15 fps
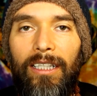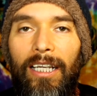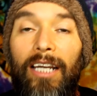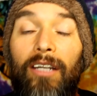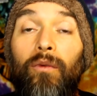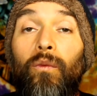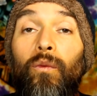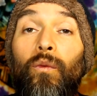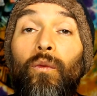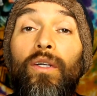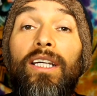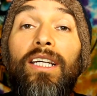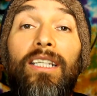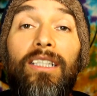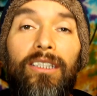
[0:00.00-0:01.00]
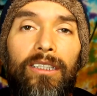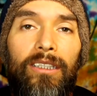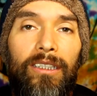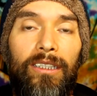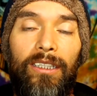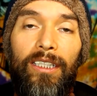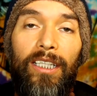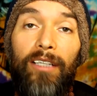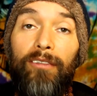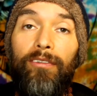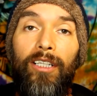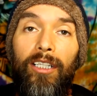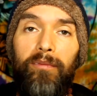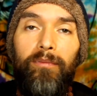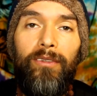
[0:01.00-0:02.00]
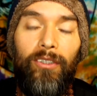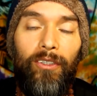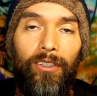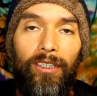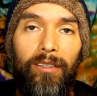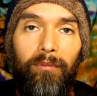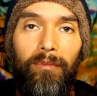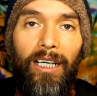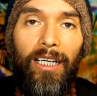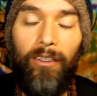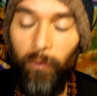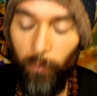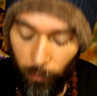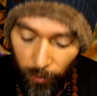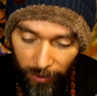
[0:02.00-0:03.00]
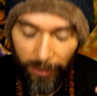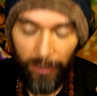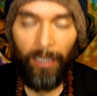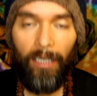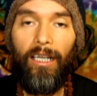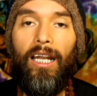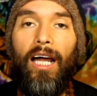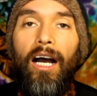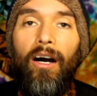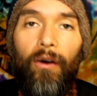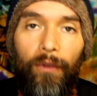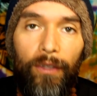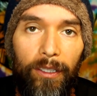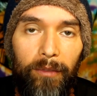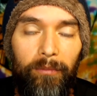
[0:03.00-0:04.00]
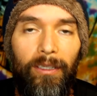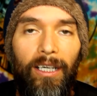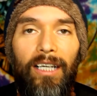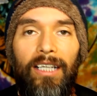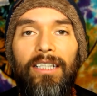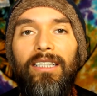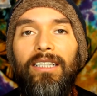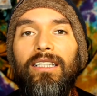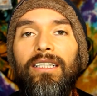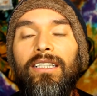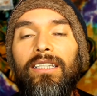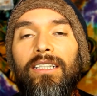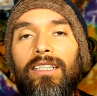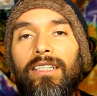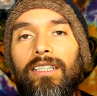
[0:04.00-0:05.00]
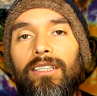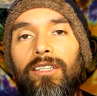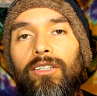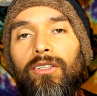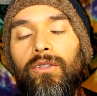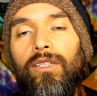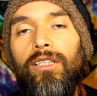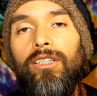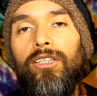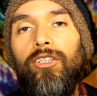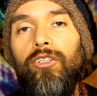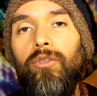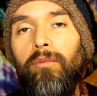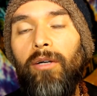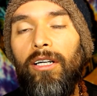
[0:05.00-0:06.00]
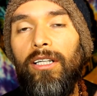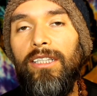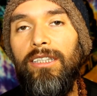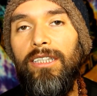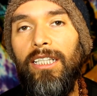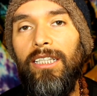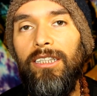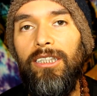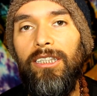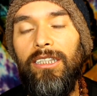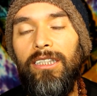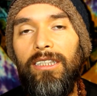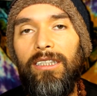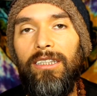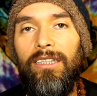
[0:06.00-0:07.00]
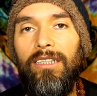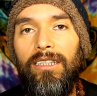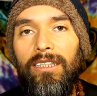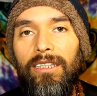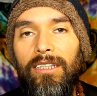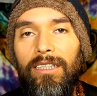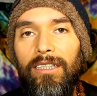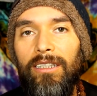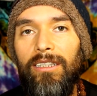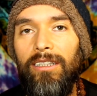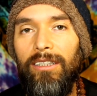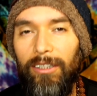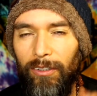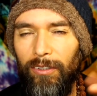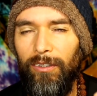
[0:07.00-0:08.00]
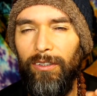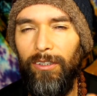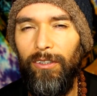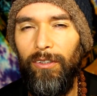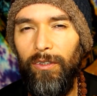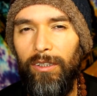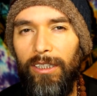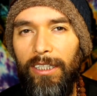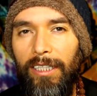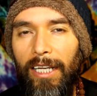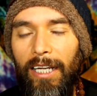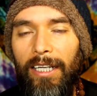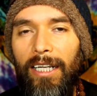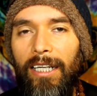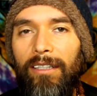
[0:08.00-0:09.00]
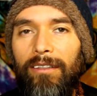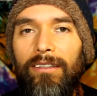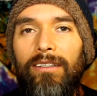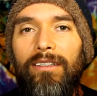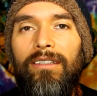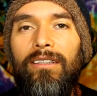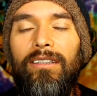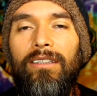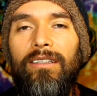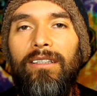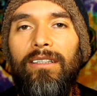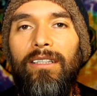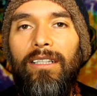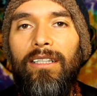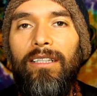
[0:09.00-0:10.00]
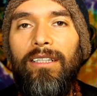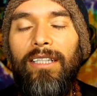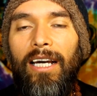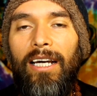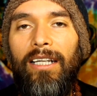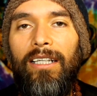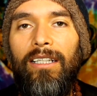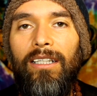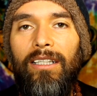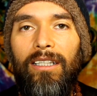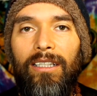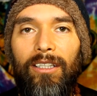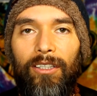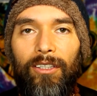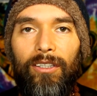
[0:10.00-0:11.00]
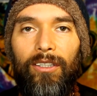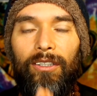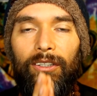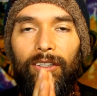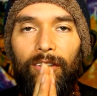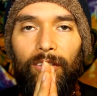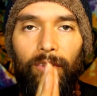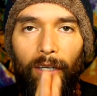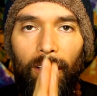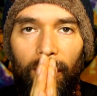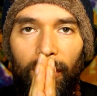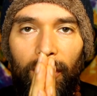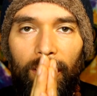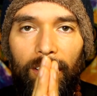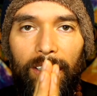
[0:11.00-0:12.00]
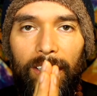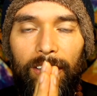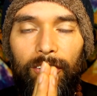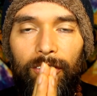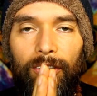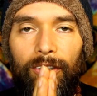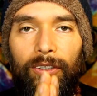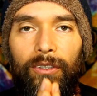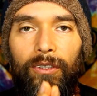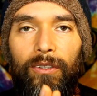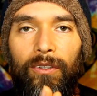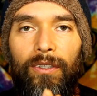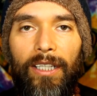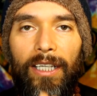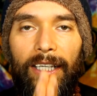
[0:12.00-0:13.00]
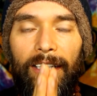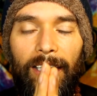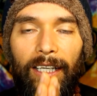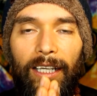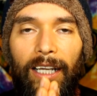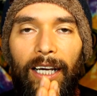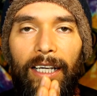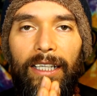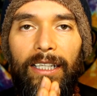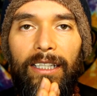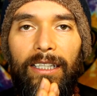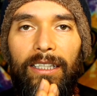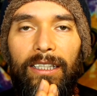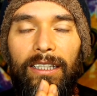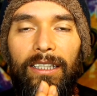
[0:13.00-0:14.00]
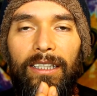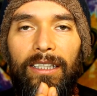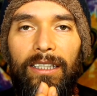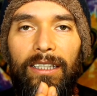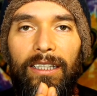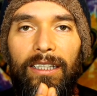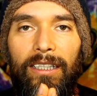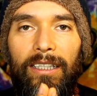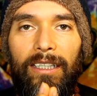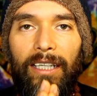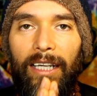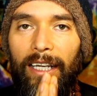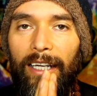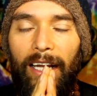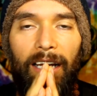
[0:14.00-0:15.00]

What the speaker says: And we give up to the mind. We allow the mind to consume our attention. Do you see that now? That you are already true and enlightened. And